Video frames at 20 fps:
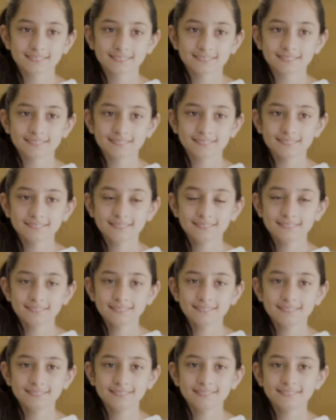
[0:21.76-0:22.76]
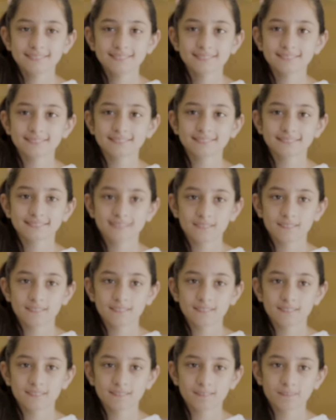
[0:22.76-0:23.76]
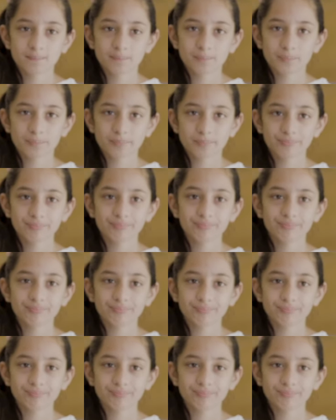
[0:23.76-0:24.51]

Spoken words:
This person isn't speaking.